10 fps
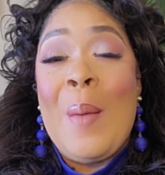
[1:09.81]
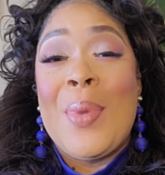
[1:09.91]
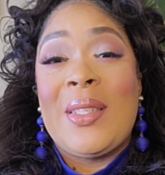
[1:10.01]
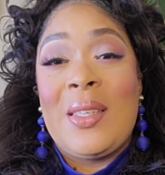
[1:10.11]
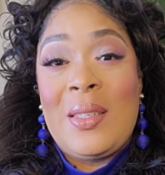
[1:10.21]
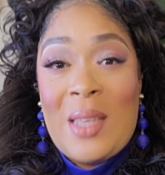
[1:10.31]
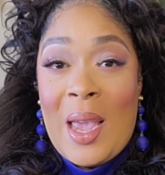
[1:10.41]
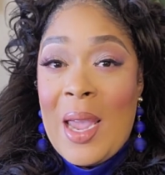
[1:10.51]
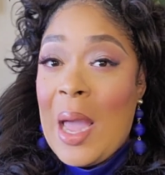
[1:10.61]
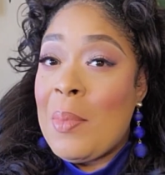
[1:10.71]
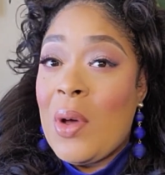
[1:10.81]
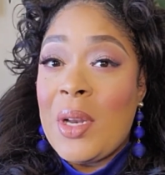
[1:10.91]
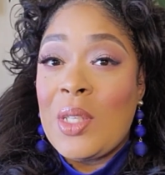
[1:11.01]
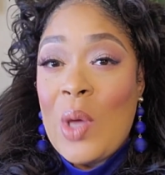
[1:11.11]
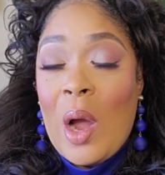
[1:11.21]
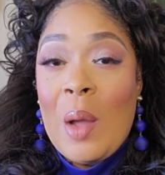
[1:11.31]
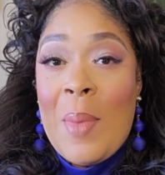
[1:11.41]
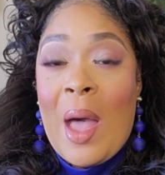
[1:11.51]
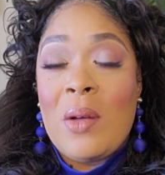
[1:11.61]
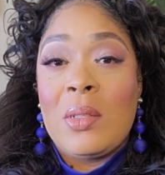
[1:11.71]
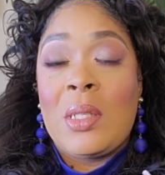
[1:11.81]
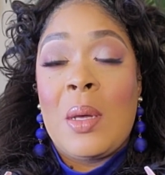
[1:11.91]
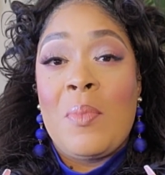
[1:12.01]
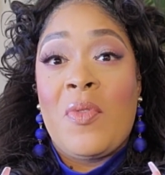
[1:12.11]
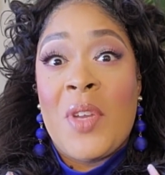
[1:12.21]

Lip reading: but today I'm going to talk about some